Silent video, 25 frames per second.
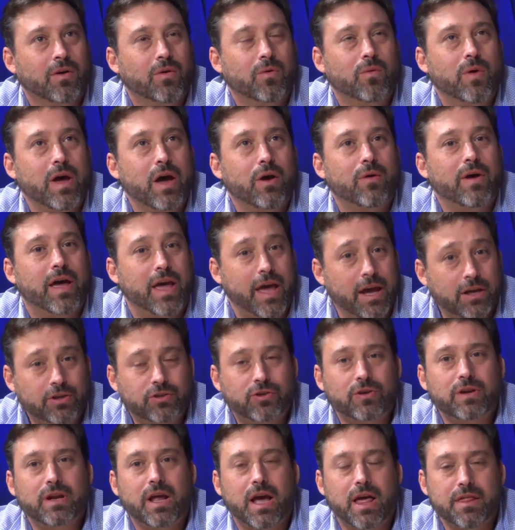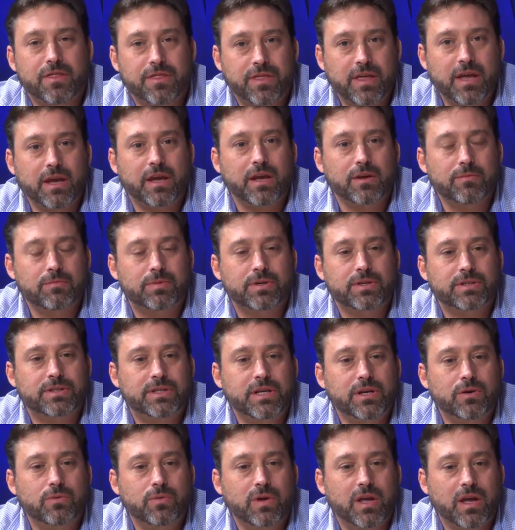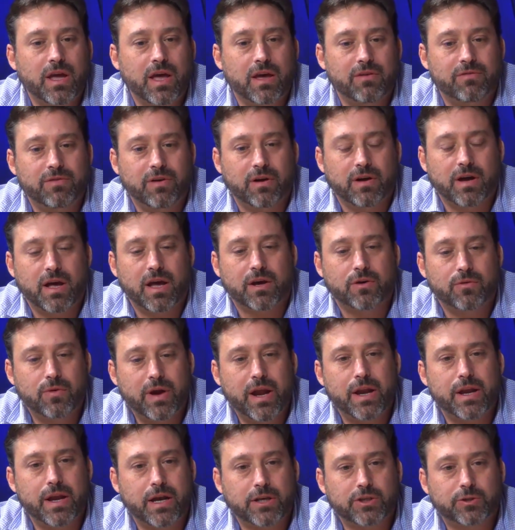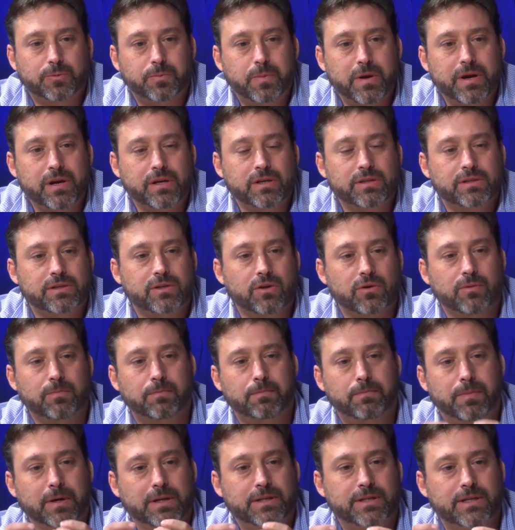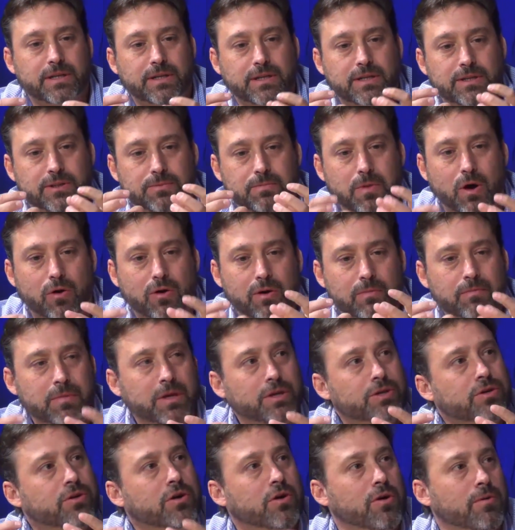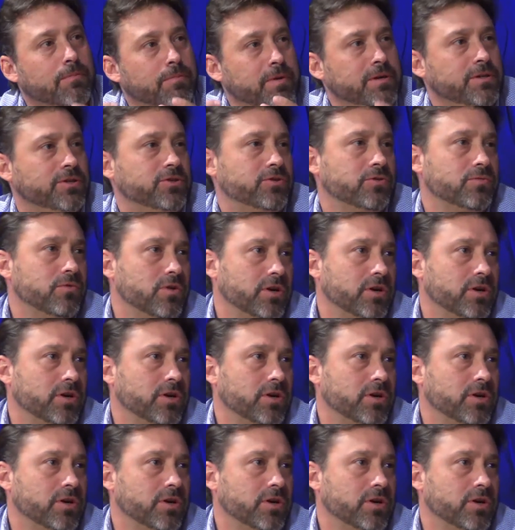Well, actually, I think in Brazil we have a, a great experience on putting small and medium companies to